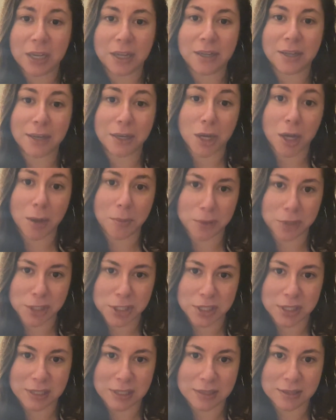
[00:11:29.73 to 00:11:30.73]
accomplish
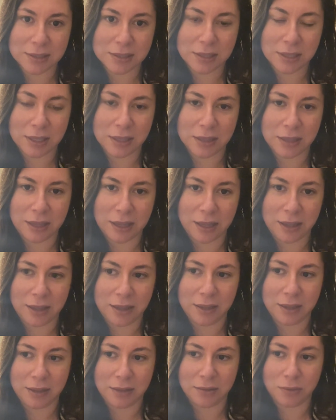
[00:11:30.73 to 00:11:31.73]
things
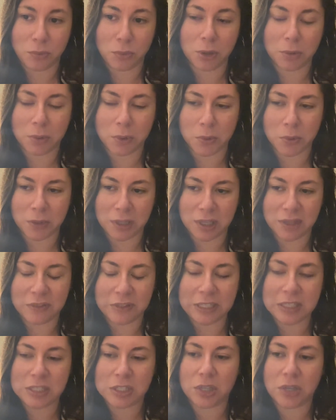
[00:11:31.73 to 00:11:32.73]
in where we were
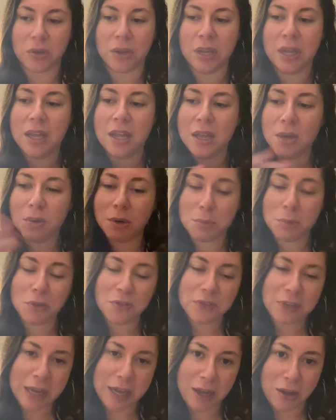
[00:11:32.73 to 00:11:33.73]
living. So we
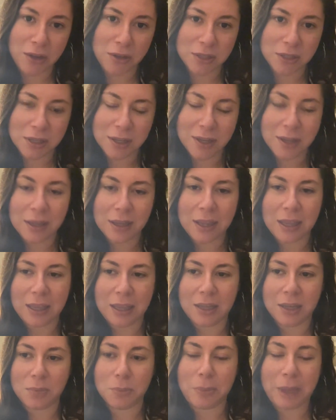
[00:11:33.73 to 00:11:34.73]
moved out
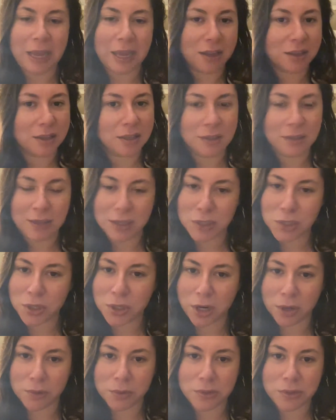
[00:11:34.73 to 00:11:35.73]
and back into
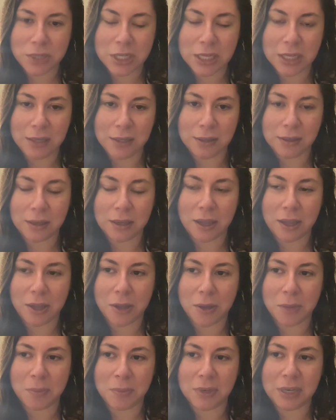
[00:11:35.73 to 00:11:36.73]
our routine.
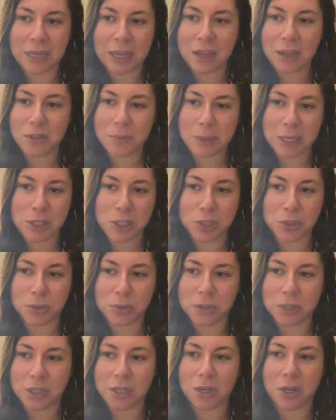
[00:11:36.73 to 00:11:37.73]
Now my
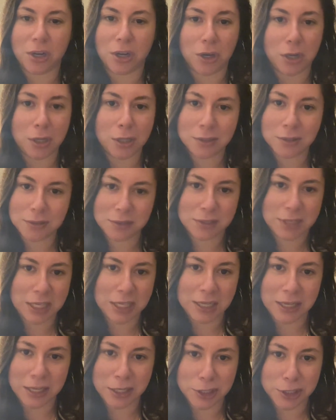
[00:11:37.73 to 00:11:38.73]
children are all
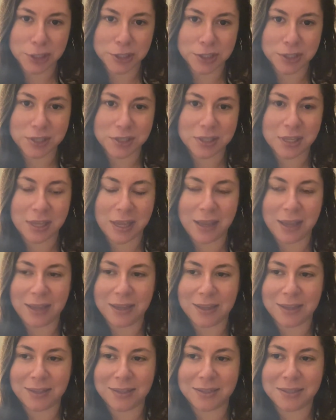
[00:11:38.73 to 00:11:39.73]
teenagers,
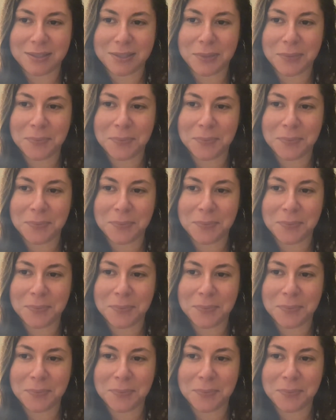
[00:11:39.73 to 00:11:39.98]
and